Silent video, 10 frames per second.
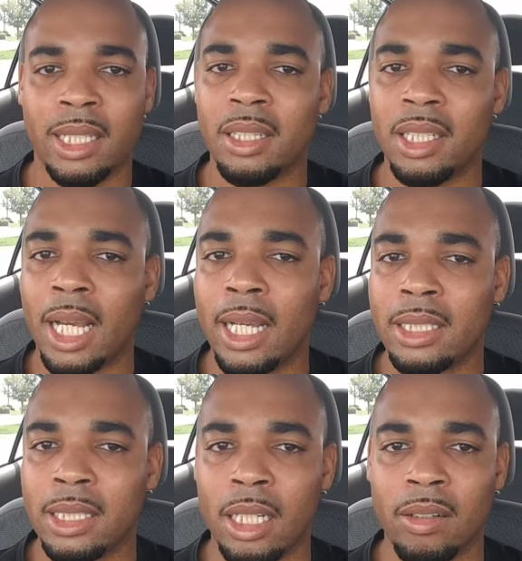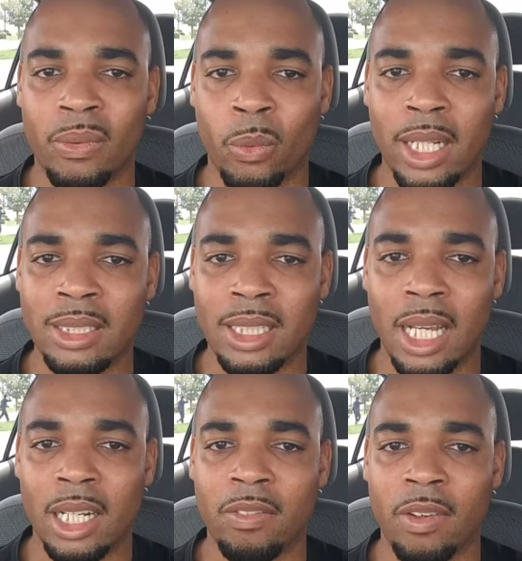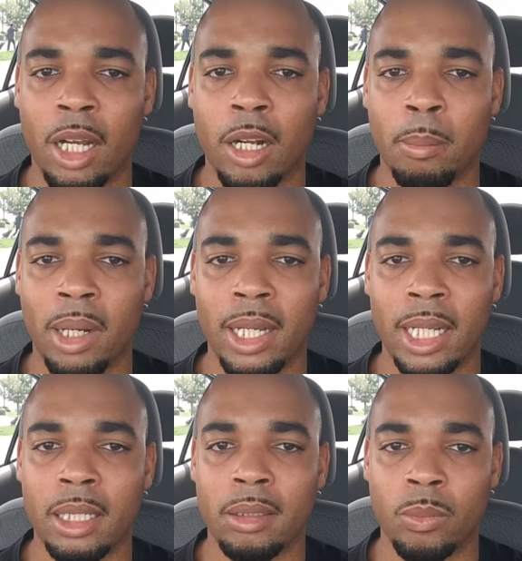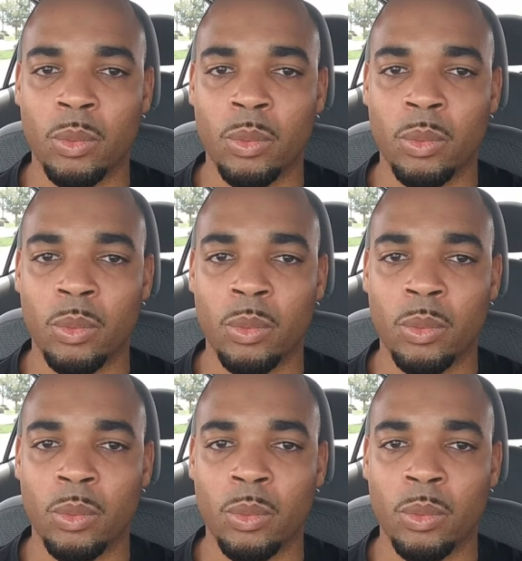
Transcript: get the idea of race out of our mind,